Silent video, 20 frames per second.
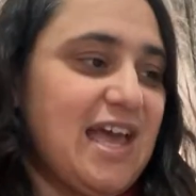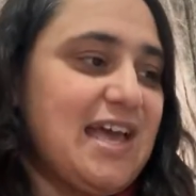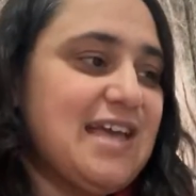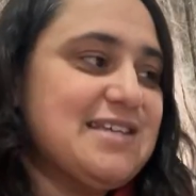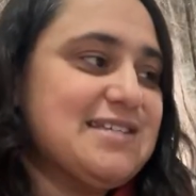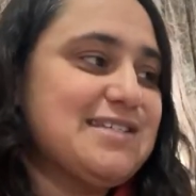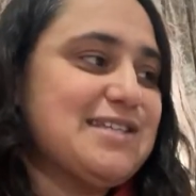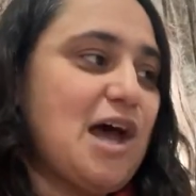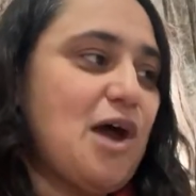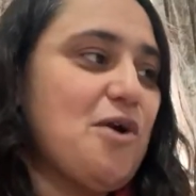
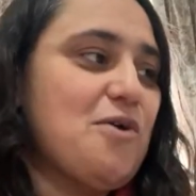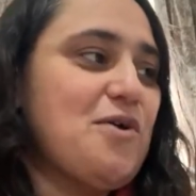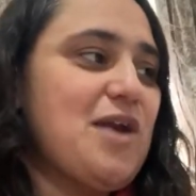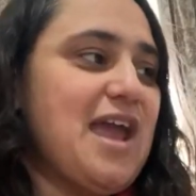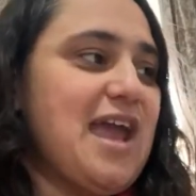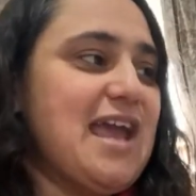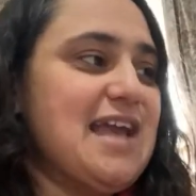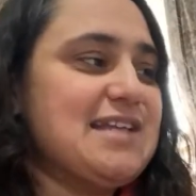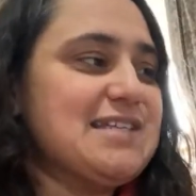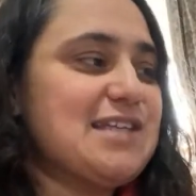So
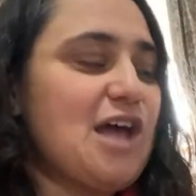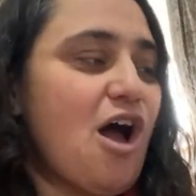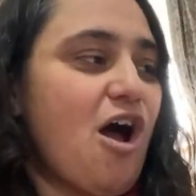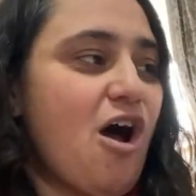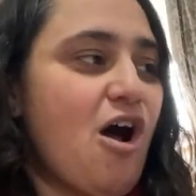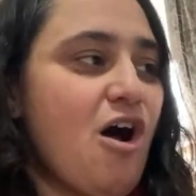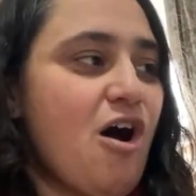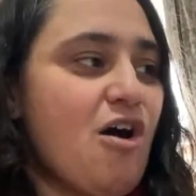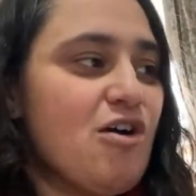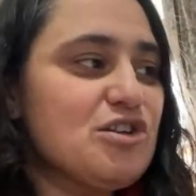it's
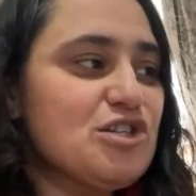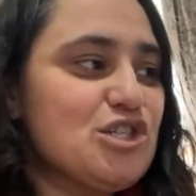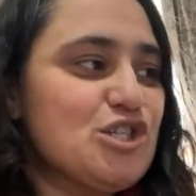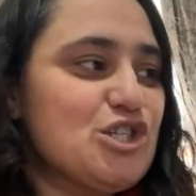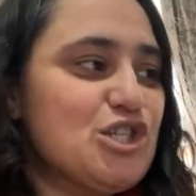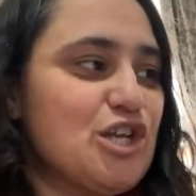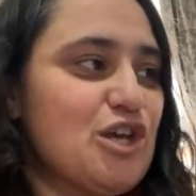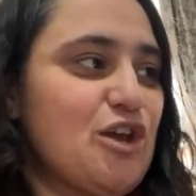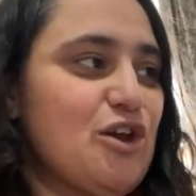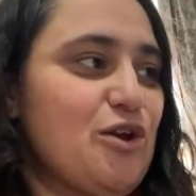hard
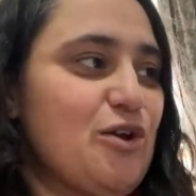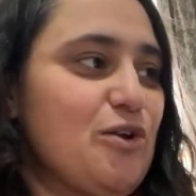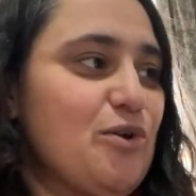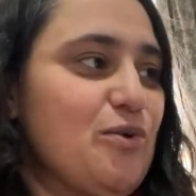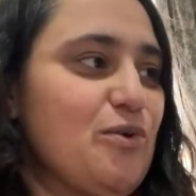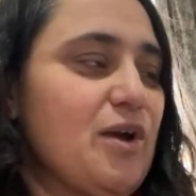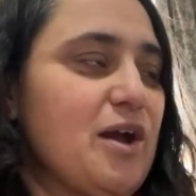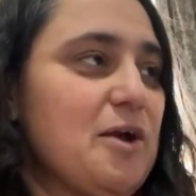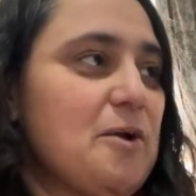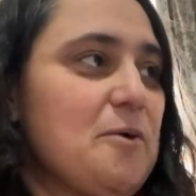
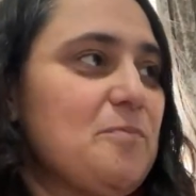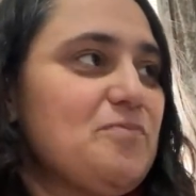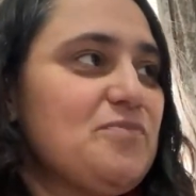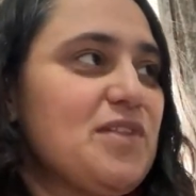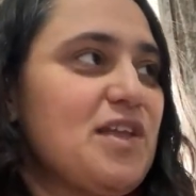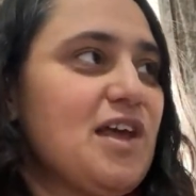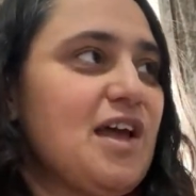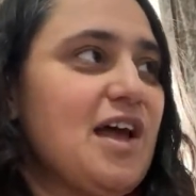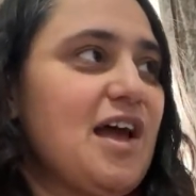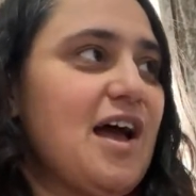to
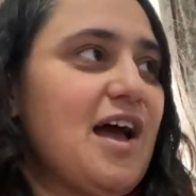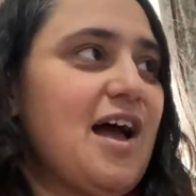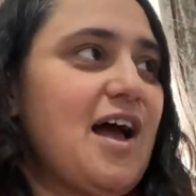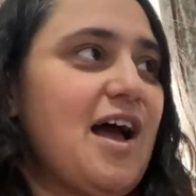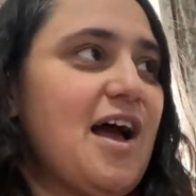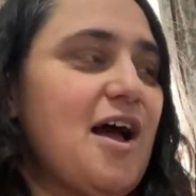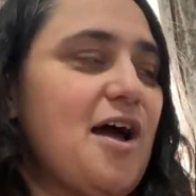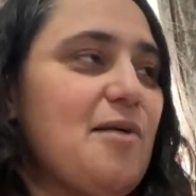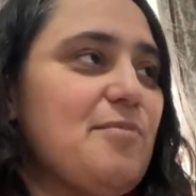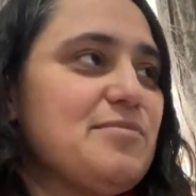
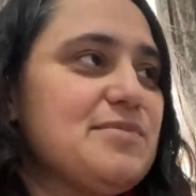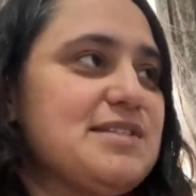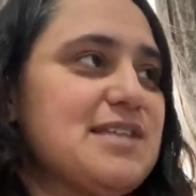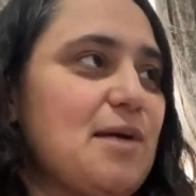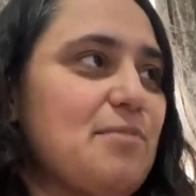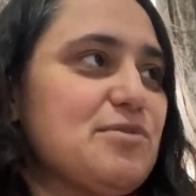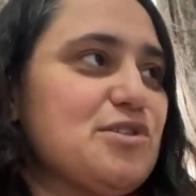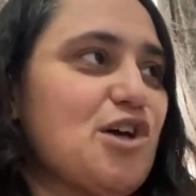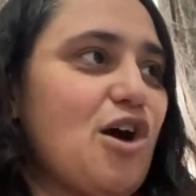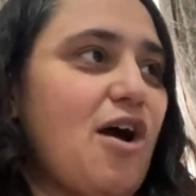
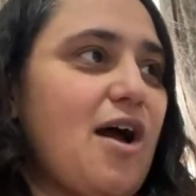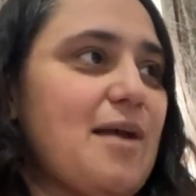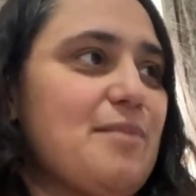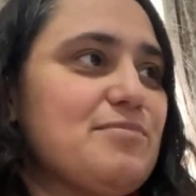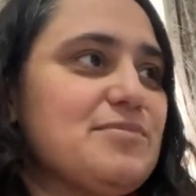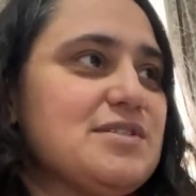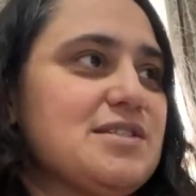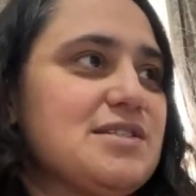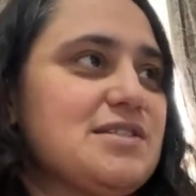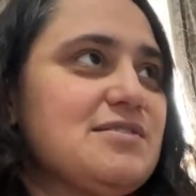
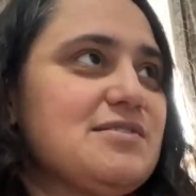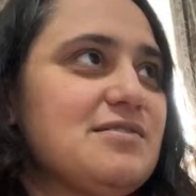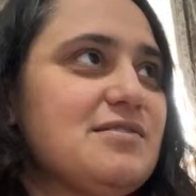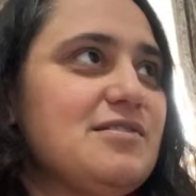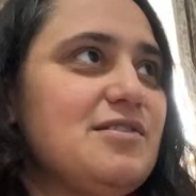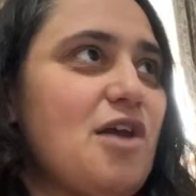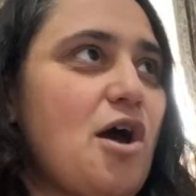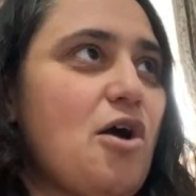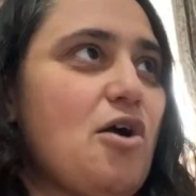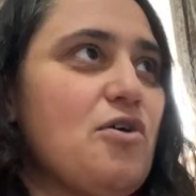sometimes
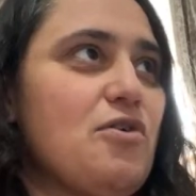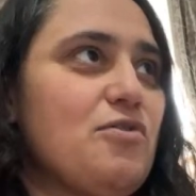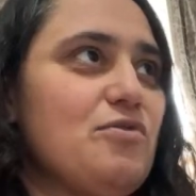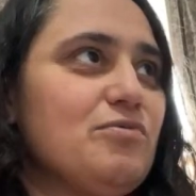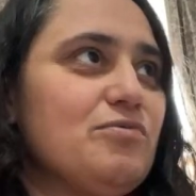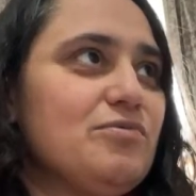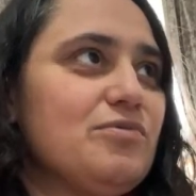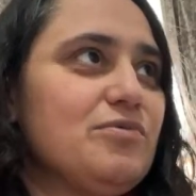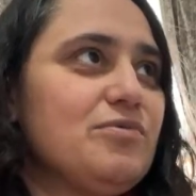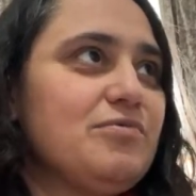know
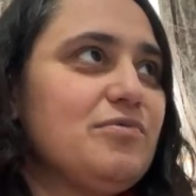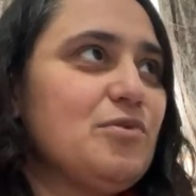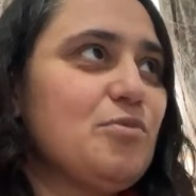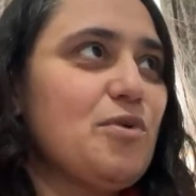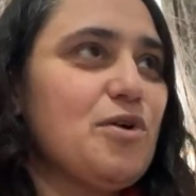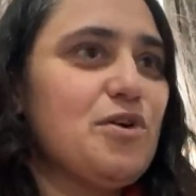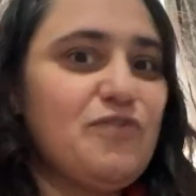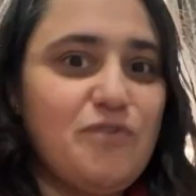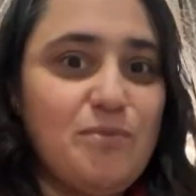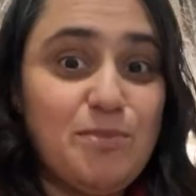the
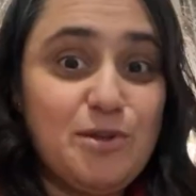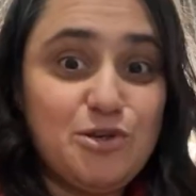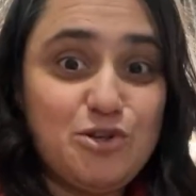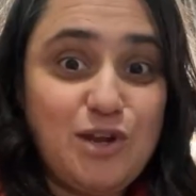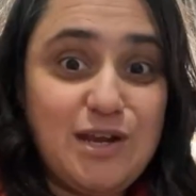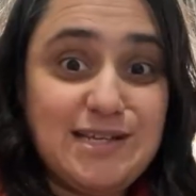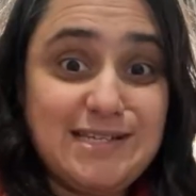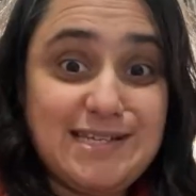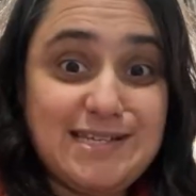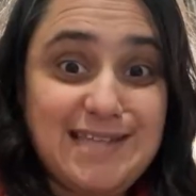wood from the
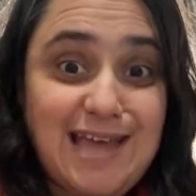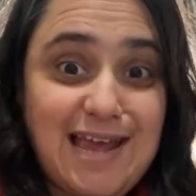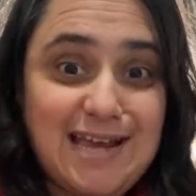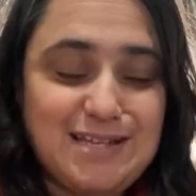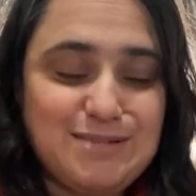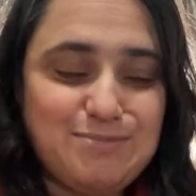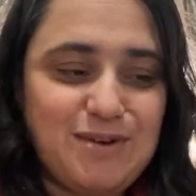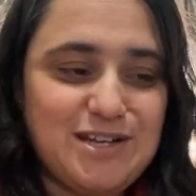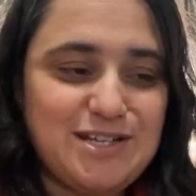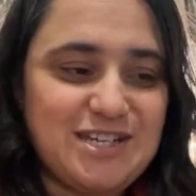trees, is that
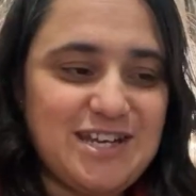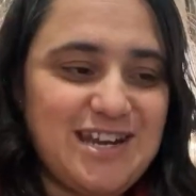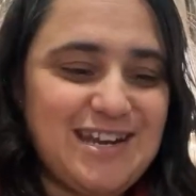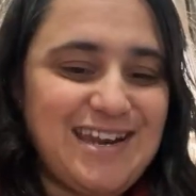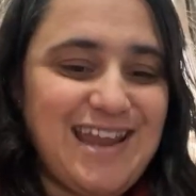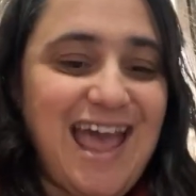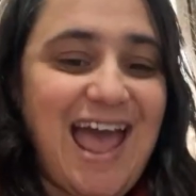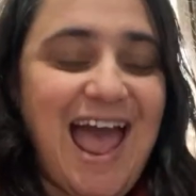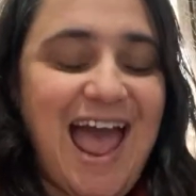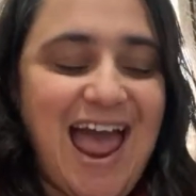
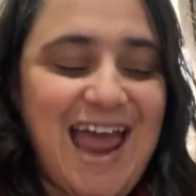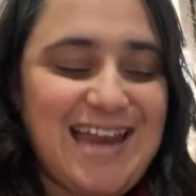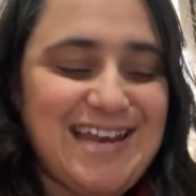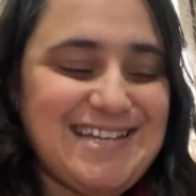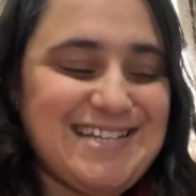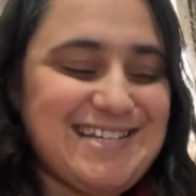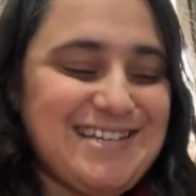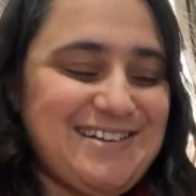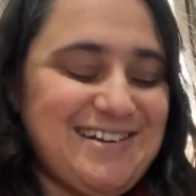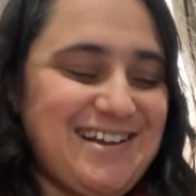expression,
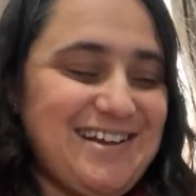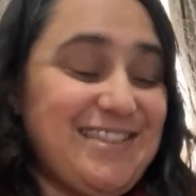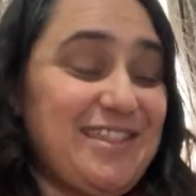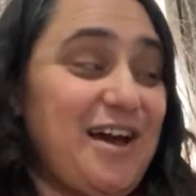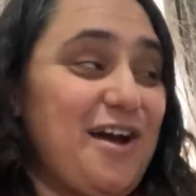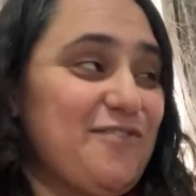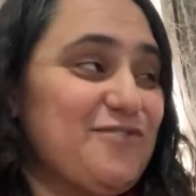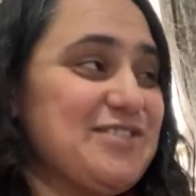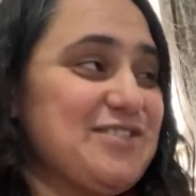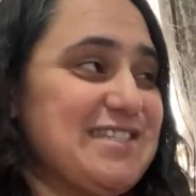and that
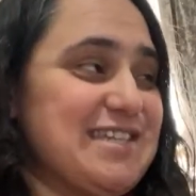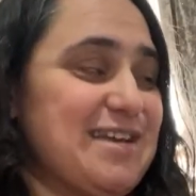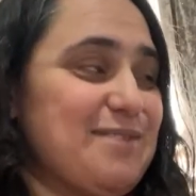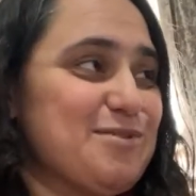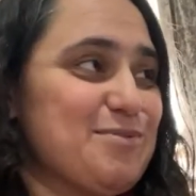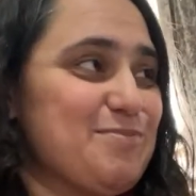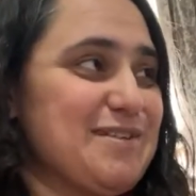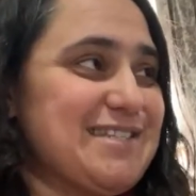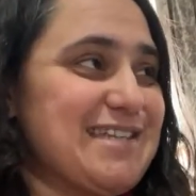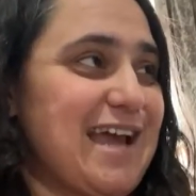I've seemed
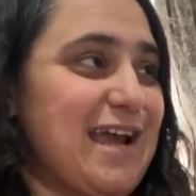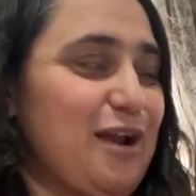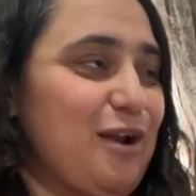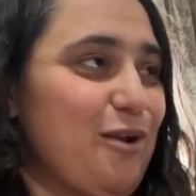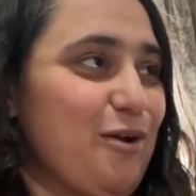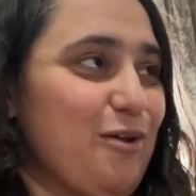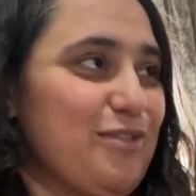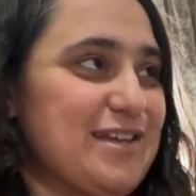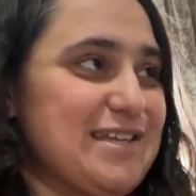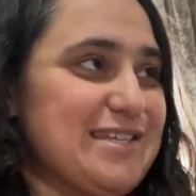to be saying a
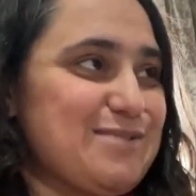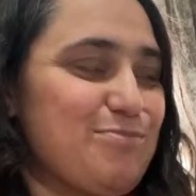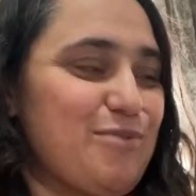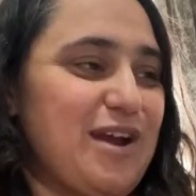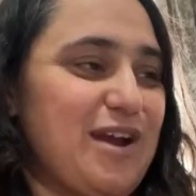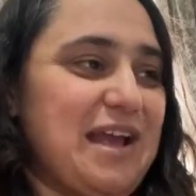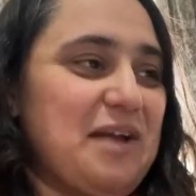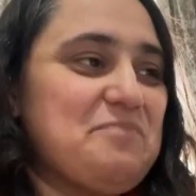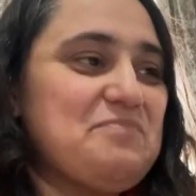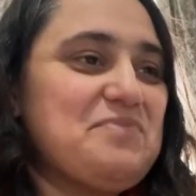lot this
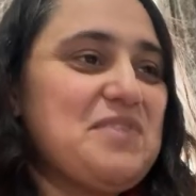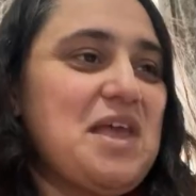spring.